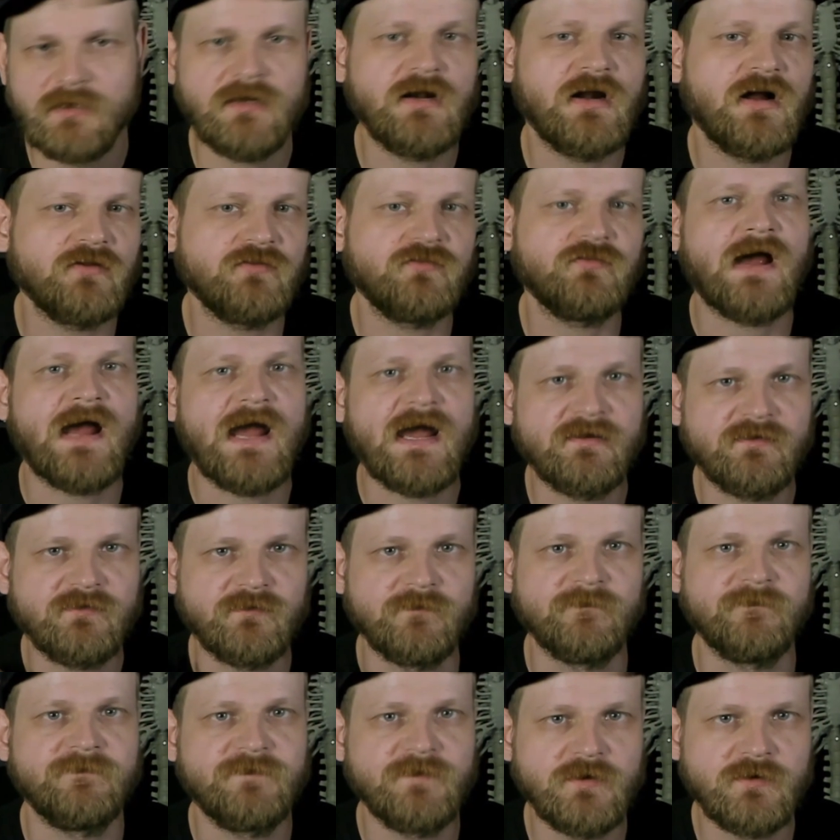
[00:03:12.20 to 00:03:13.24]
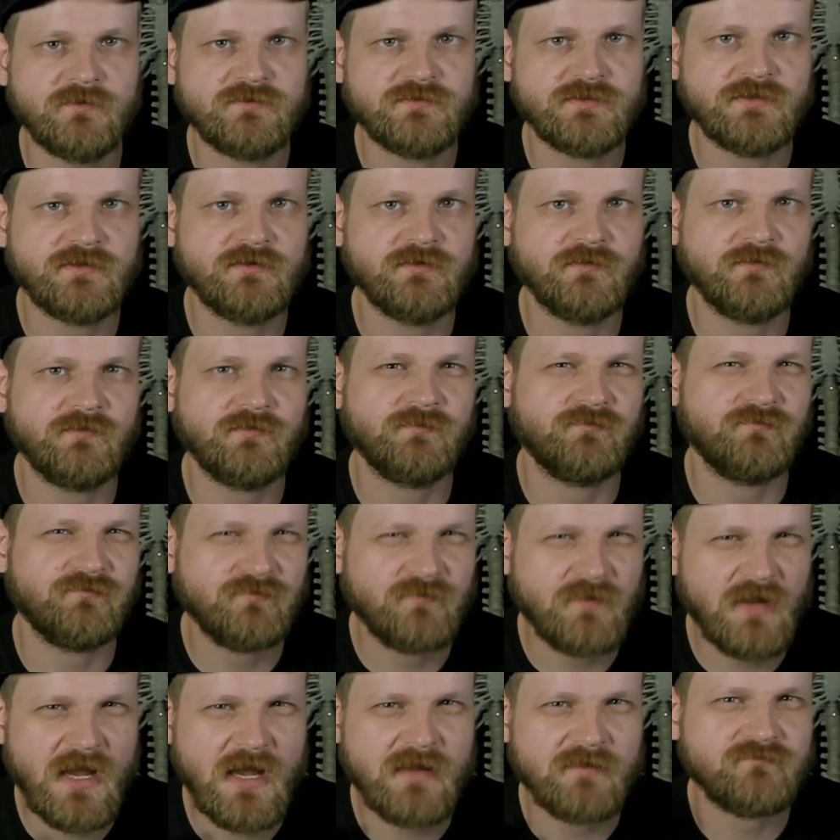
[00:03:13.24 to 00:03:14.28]
also has some filters
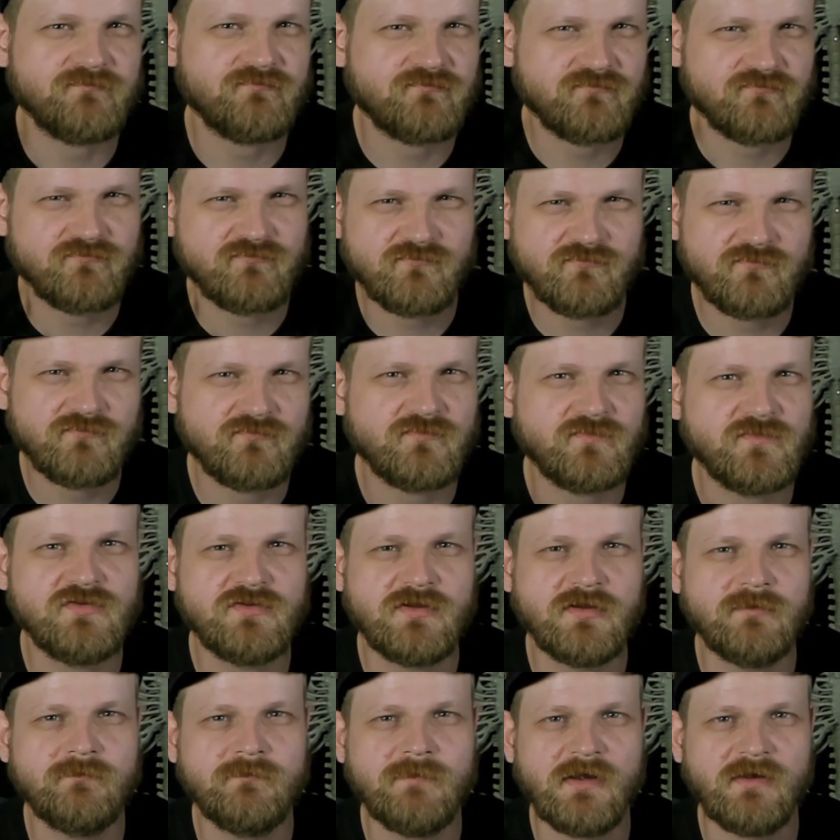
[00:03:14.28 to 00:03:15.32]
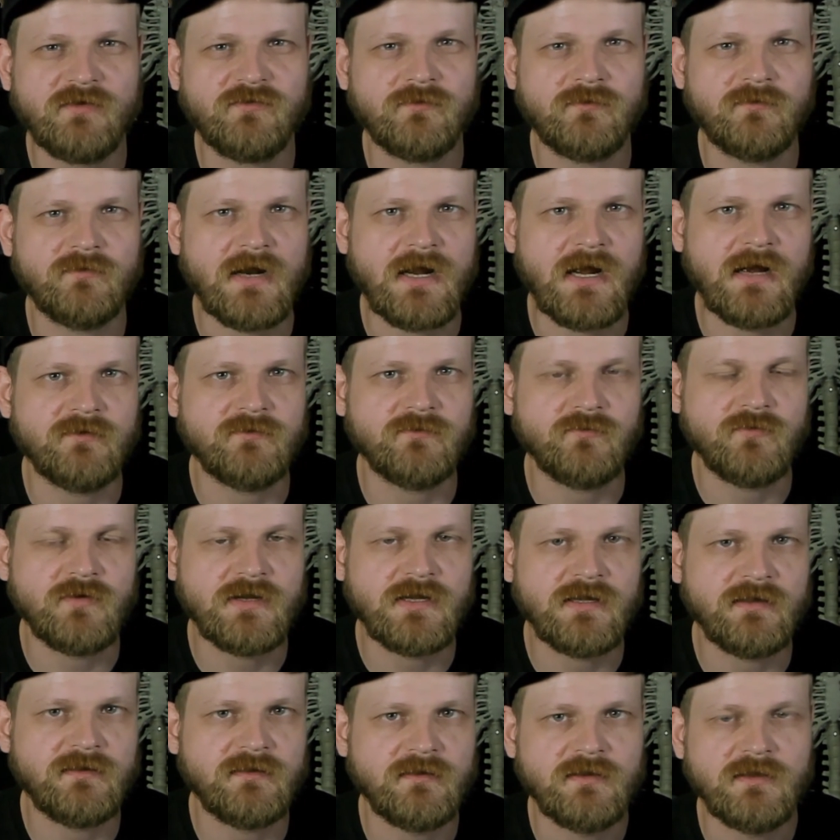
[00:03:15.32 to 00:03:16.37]
that you can mess around
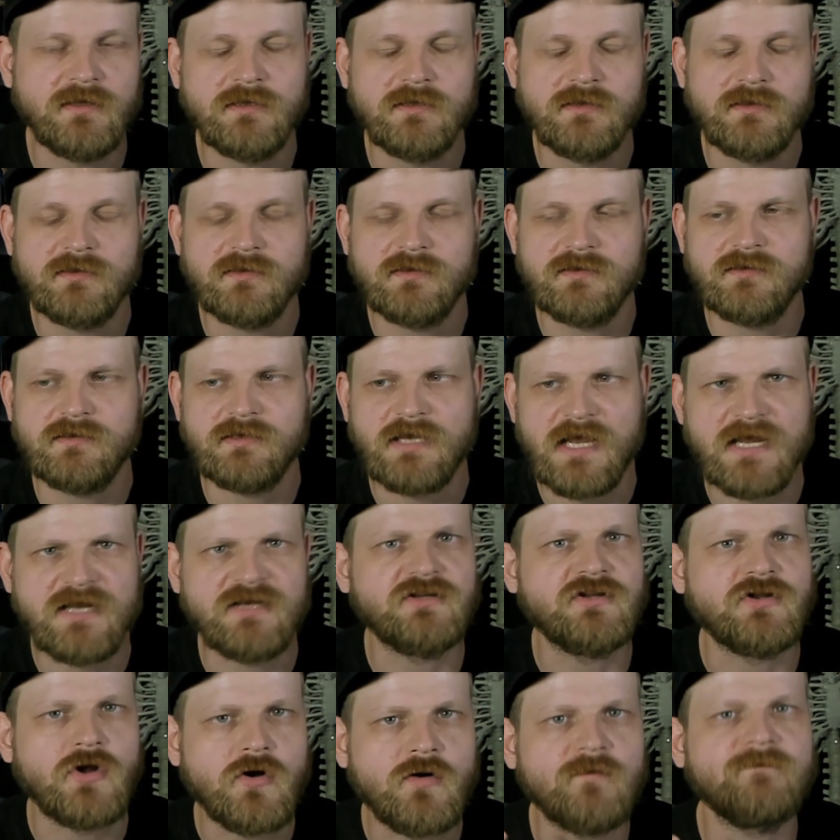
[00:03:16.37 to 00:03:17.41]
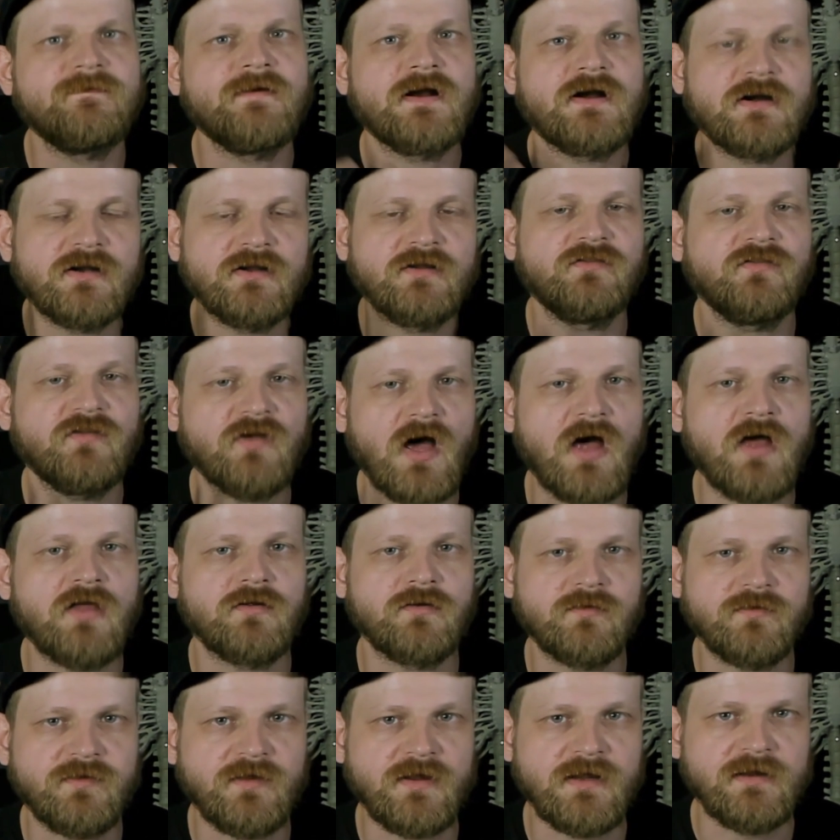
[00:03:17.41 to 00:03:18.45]
with, and various
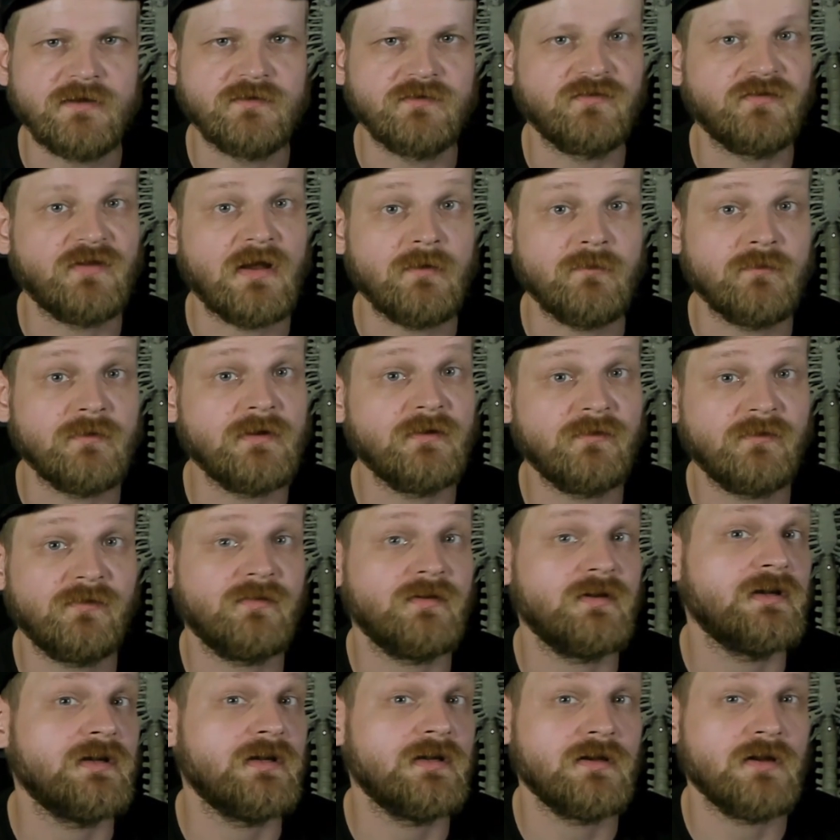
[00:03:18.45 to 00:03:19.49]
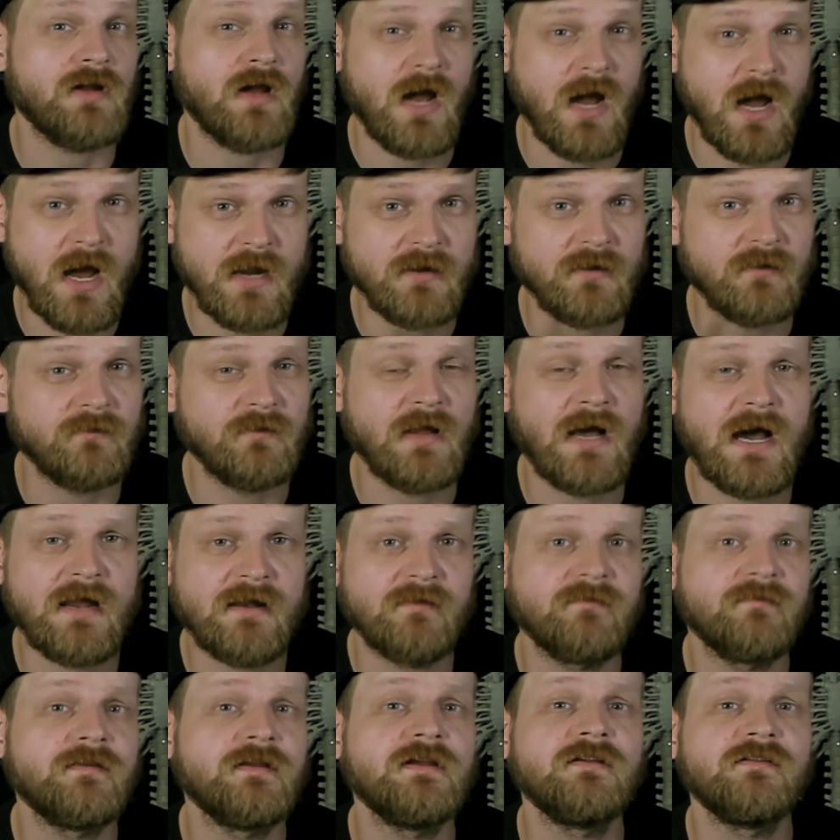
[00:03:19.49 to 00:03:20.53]
other things that we've seen on a lot
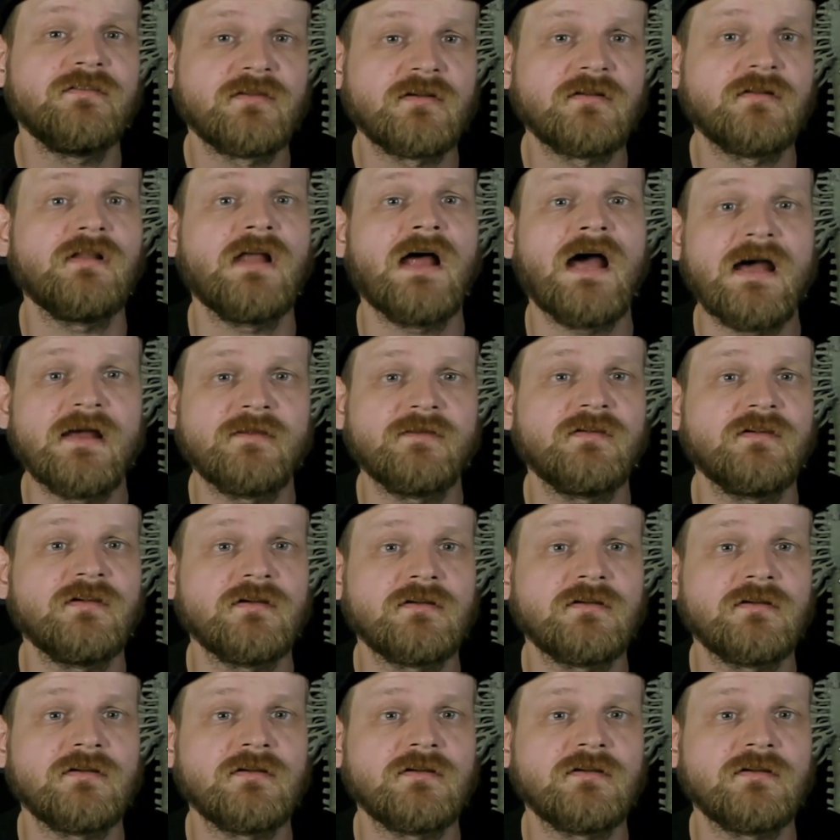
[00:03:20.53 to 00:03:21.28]
of these classic